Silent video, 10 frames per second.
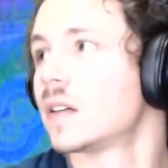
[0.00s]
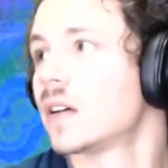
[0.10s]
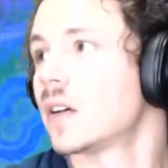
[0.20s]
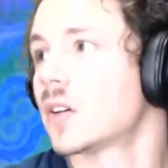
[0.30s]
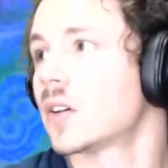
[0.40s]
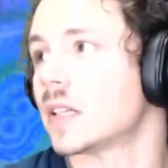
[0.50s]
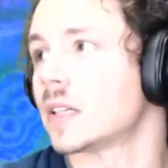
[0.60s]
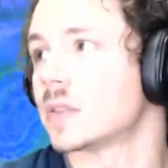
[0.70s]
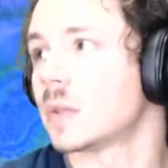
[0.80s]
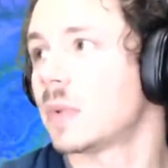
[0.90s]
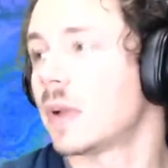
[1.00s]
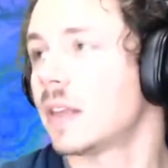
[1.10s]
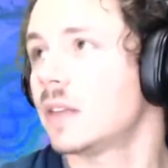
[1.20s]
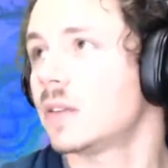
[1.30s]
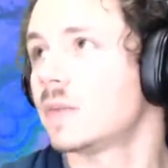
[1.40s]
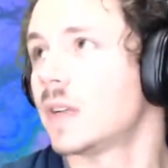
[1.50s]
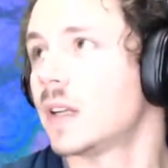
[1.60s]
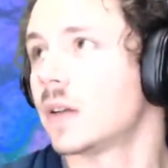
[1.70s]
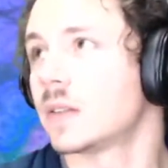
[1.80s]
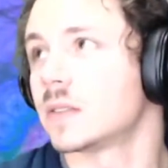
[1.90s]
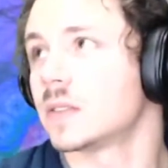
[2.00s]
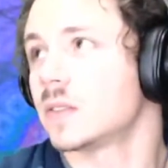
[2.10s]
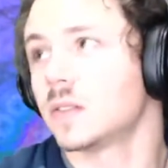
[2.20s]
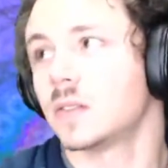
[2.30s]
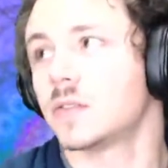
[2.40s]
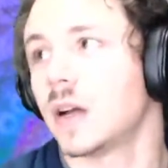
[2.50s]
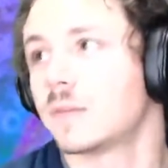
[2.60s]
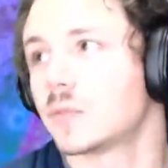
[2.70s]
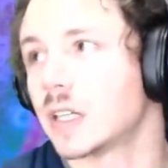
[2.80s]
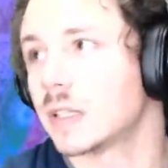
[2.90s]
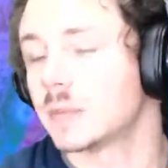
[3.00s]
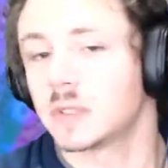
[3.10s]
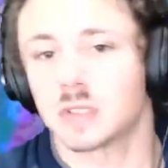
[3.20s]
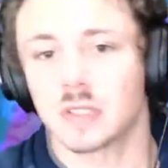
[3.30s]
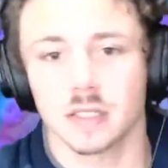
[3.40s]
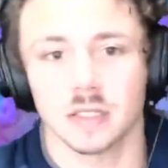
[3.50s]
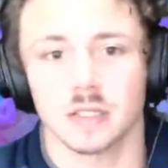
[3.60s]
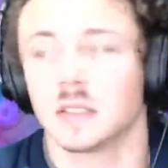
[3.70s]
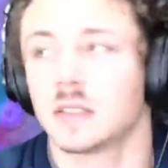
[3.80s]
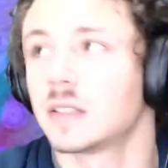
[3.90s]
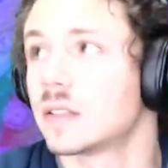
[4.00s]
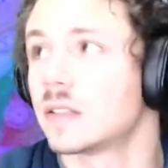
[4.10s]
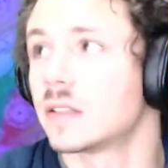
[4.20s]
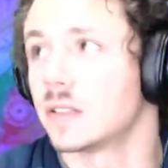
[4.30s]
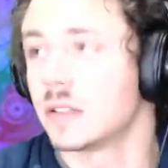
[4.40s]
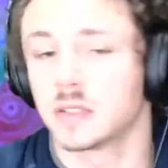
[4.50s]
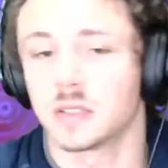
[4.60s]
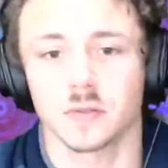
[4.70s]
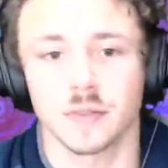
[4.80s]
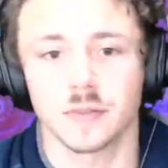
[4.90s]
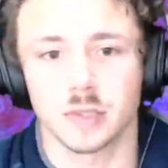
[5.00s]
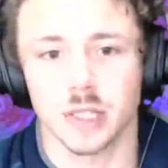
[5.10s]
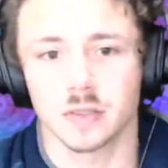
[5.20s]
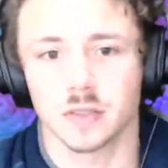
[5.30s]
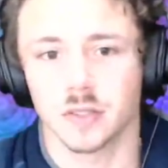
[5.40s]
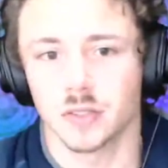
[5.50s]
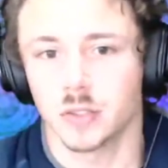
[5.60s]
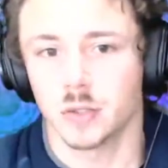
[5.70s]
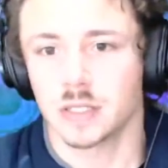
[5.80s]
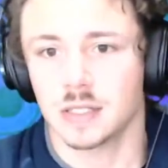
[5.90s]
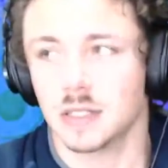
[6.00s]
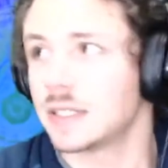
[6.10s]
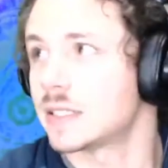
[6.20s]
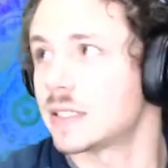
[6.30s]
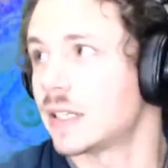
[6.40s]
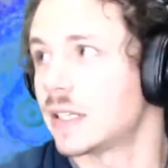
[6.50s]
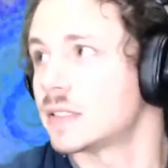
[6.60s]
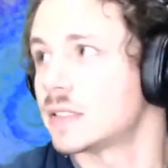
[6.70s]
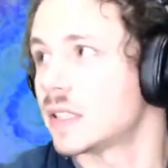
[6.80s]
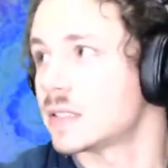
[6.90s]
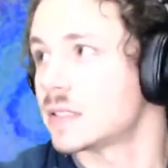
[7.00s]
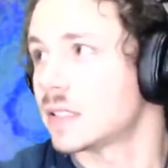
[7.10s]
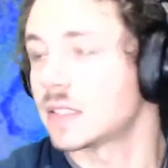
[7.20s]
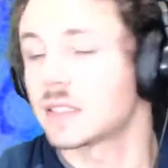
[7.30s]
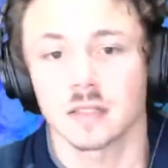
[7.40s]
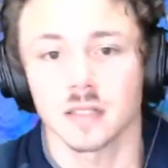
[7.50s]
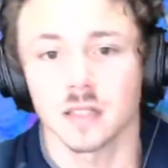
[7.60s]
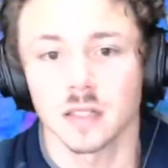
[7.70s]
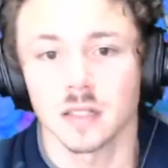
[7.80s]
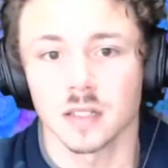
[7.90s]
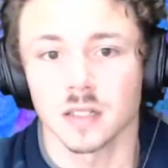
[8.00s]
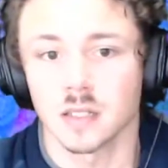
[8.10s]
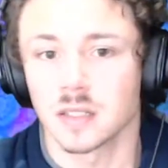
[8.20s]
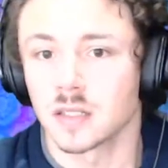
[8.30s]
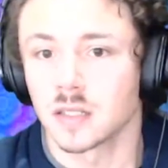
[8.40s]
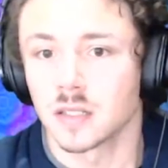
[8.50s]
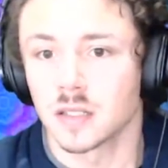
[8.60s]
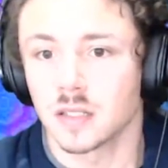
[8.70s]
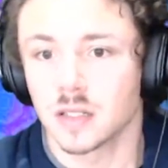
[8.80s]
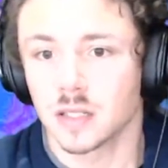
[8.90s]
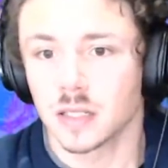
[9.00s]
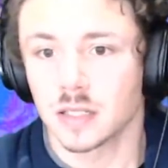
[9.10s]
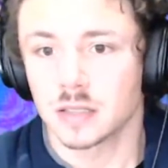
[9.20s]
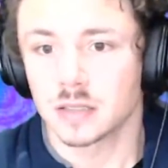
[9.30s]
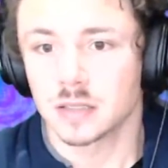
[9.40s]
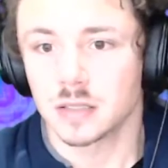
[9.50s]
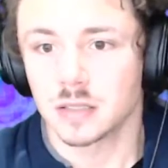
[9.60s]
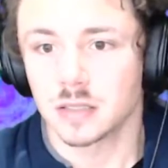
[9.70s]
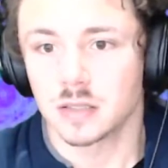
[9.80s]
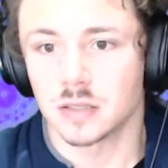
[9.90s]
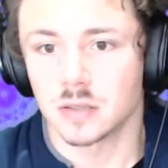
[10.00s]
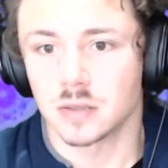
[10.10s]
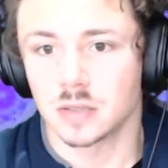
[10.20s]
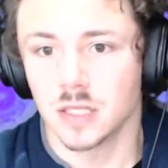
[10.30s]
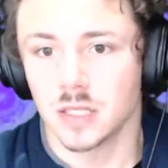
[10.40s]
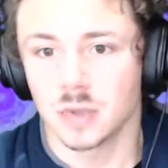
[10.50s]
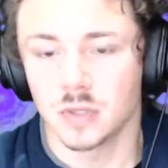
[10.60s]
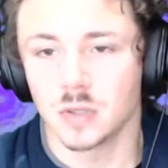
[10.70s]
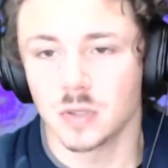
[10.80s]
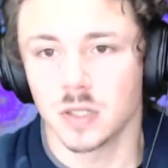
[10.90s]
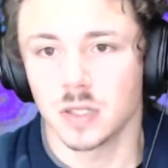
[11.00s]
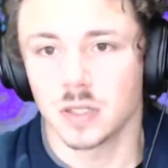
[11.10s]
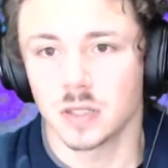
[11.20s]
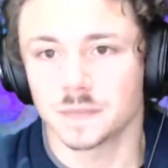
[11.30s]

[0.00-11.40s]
Okay, so we're playing the YouTube video, and there's still no drop frames, so that's good. This reverb sounds good too, and it's a lot less intense. That's nice. Okay, so yeah, we're doing good here.